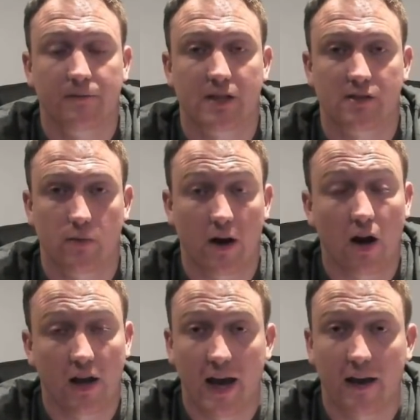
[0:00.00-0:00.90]
This is where
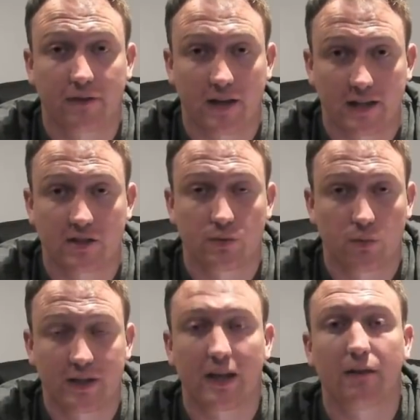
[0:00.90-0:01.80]
I have connected
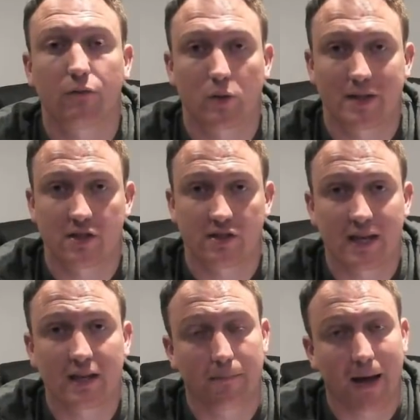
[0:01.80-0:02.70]
with influencers
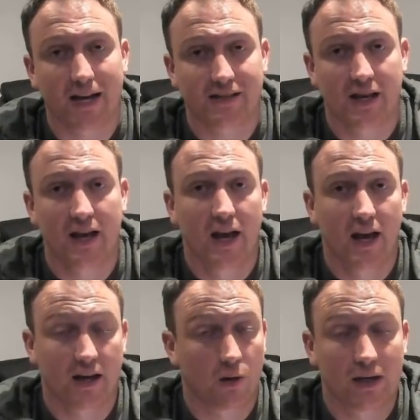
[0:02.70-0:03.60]
in the past,
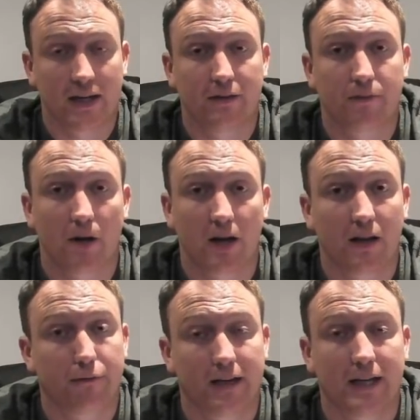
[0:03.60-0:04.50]
and I will leave my
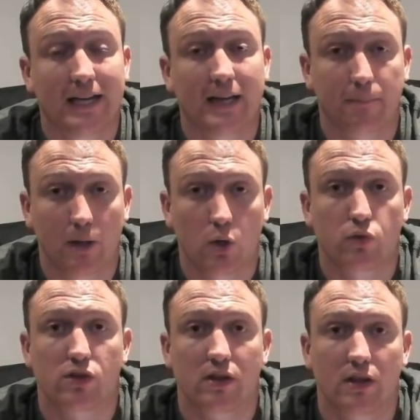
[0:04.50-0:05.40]
affiliate link below
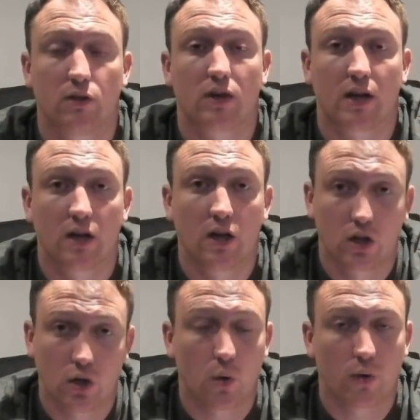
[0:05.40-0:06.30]
so that you can
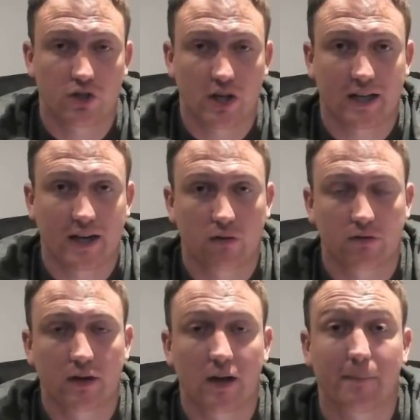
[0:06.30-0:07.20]
go and check it
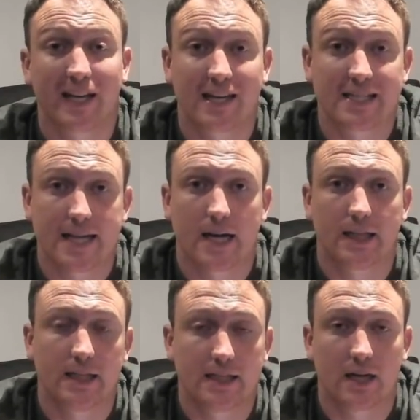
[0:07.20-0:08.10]
out. And I make a
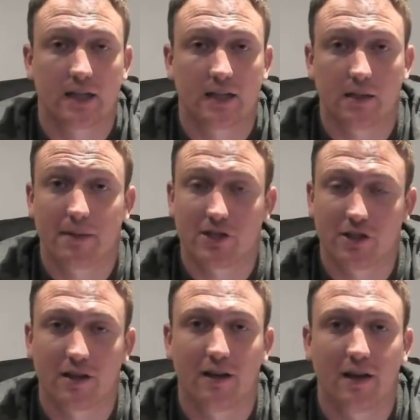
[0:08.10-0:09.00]
tiny
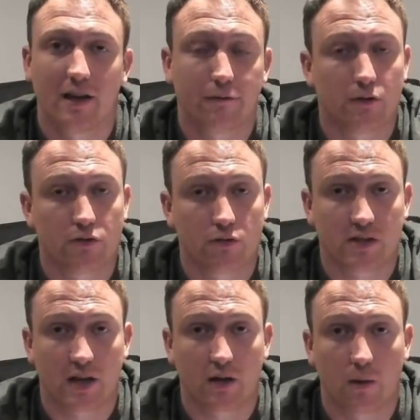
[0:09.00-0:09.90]
commission if you do
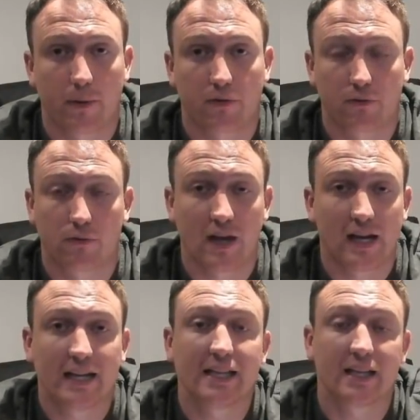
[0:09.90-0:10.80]
sign up through
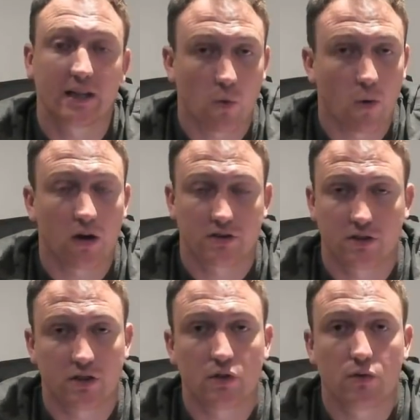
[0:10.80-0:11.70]
that link and go on
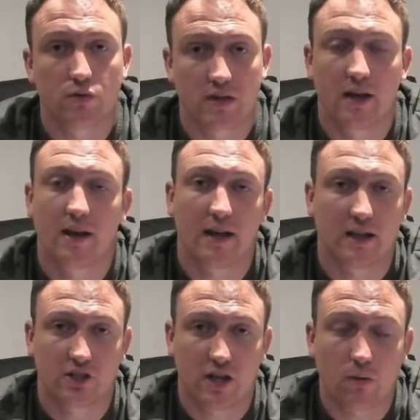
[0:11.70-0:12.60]
to use
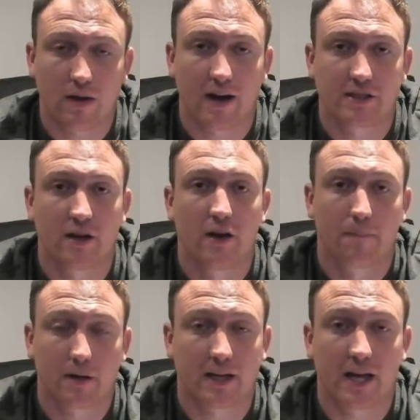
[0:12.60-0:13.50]
Shoutcart.
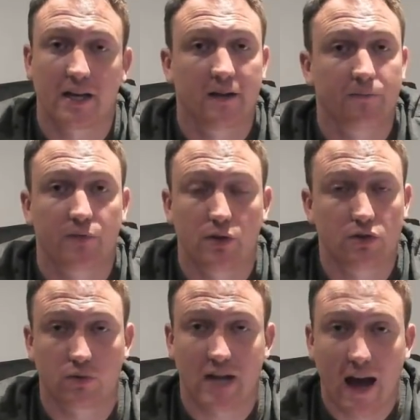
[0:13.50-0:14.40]
But again, you
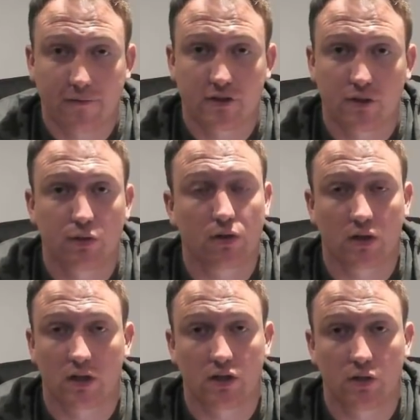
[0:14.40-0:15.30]
don't have to. You
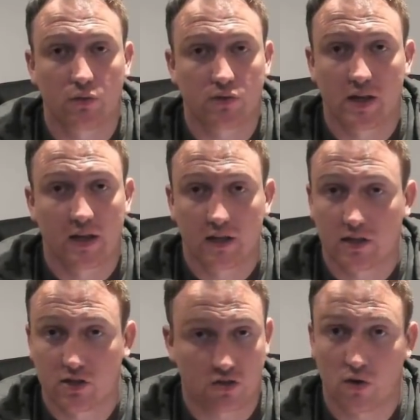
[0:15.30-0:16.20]
can
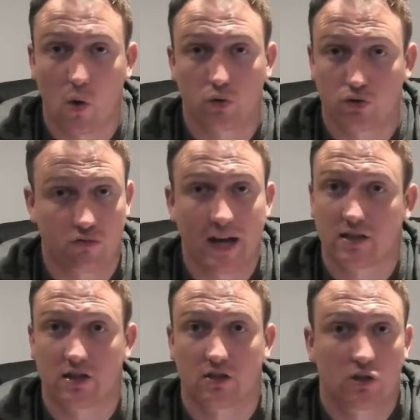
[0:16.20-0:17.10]
just go
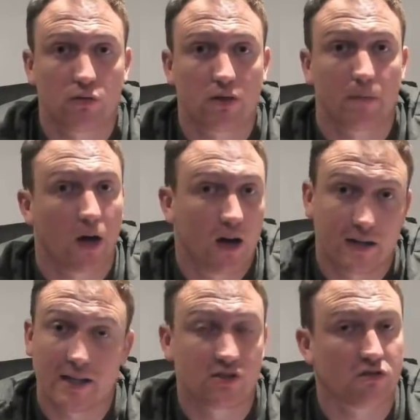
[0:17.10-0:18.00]
direct to them
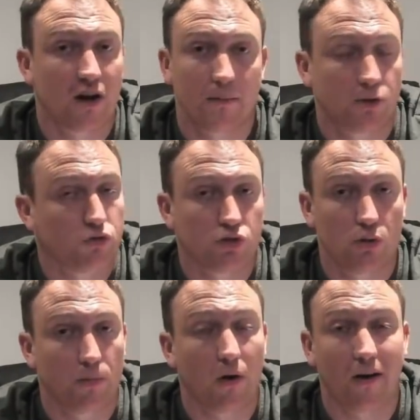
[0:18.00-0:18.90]
on Instagram,
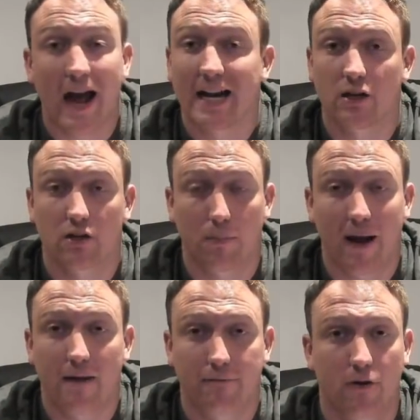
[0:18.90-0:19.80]
YouTube, or any other
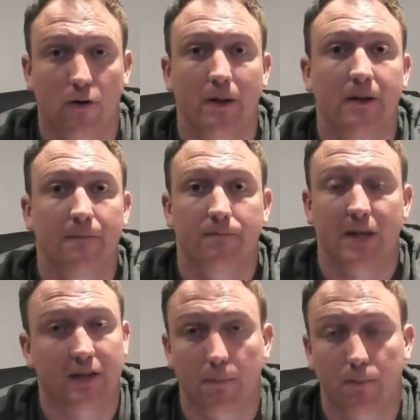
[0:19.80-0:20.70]
platform
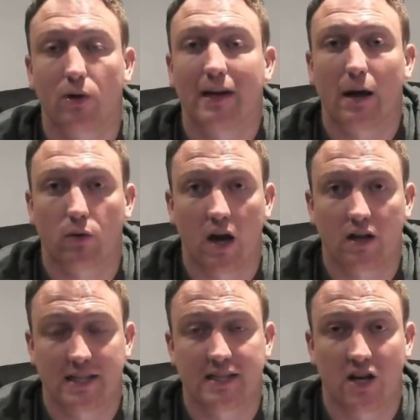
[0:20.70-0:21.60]
that they're putting out
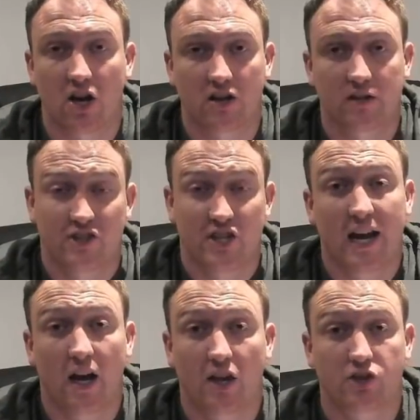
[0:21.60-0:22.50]
content on. And
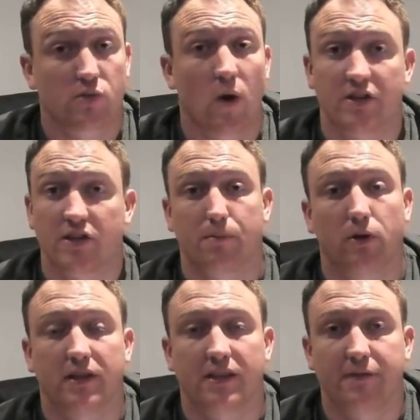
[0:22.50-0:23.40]
yeah, I just wanted to
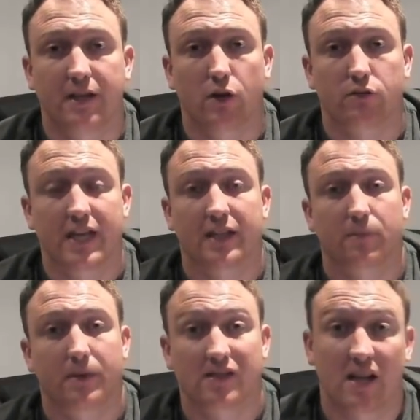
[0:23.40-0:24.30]
put this video together
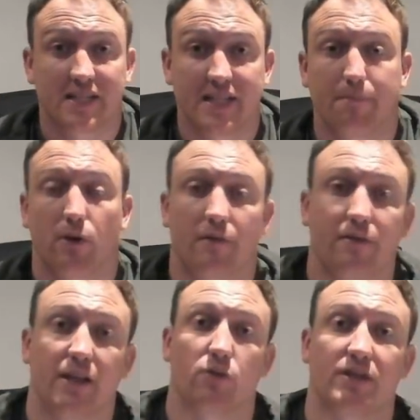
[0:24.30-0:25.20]
because I did put a
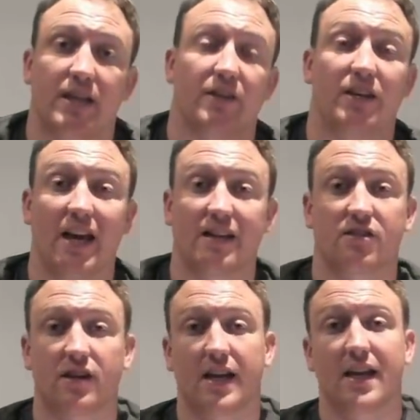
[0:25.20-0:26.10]
video together
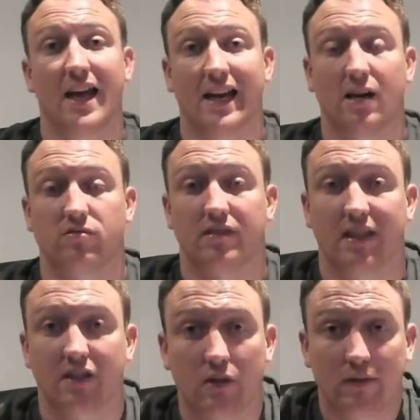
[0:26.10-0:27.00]
yesterday announcing
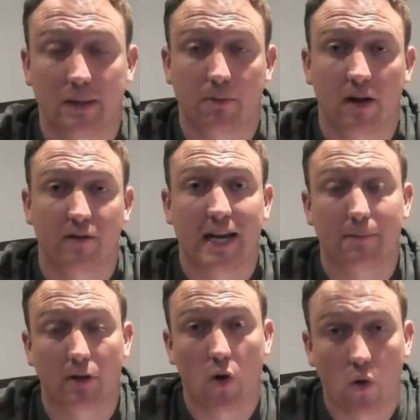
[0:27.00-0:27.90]
that the Unique Private
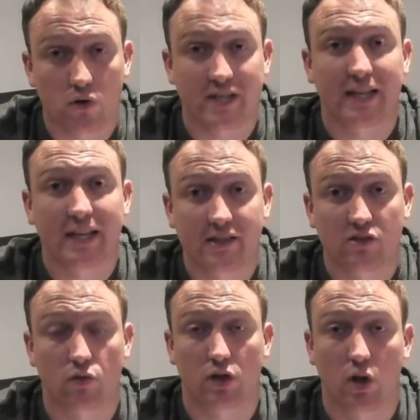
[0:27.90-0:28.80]
Label course is
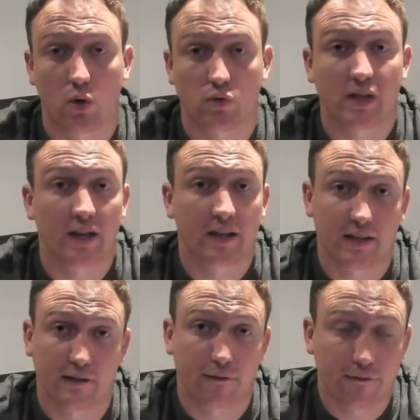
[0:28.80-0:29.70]
going to close
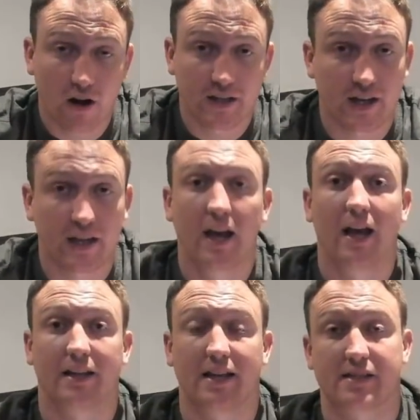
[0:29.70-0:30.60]
this Friday,
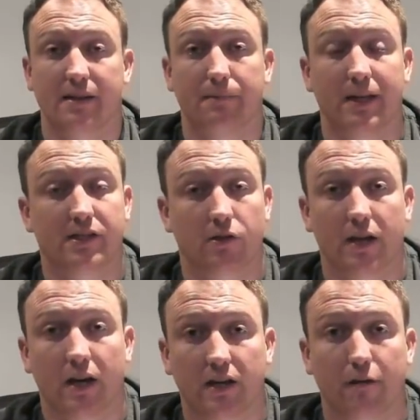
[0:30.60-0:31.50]
and that's simply so
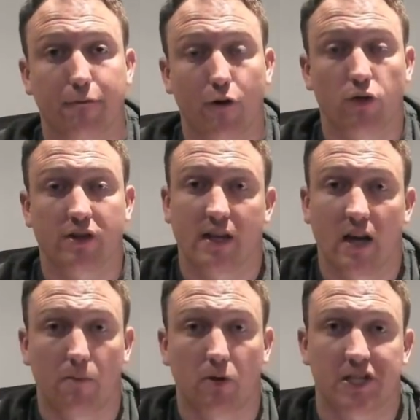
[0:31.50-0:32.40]
that I can focus a
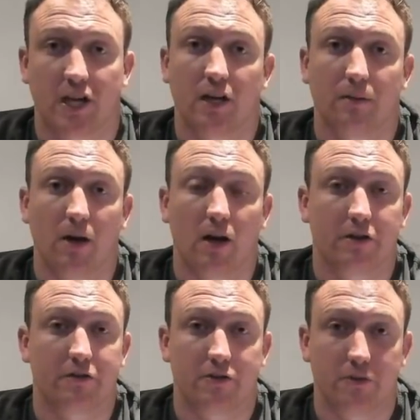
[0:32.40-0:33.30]
lot more time
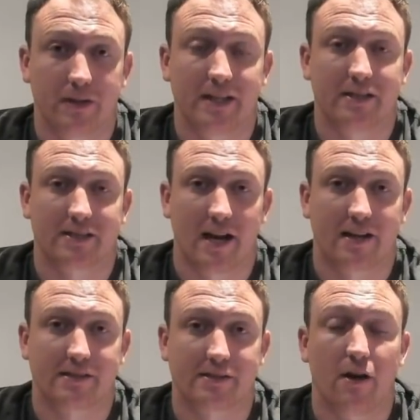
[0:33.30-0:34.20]
on doing these
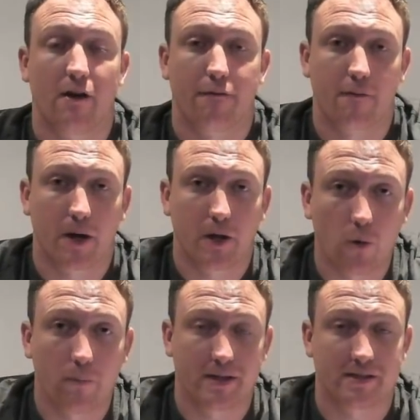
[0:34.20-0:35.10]
tasks for my
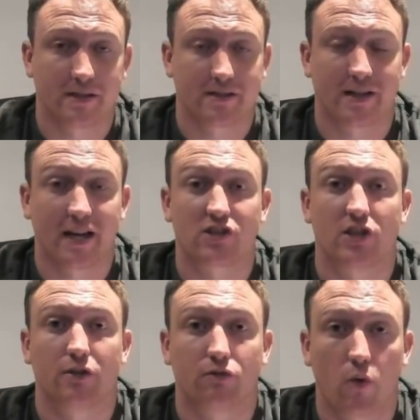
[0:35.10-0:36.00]
own business and
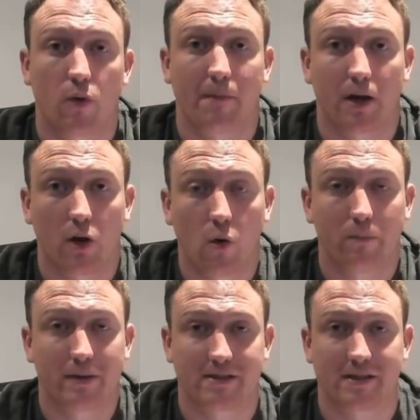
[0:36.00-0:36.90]
actually growing my own
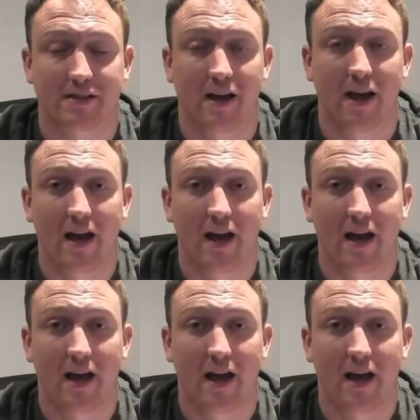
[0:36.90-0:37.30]
business.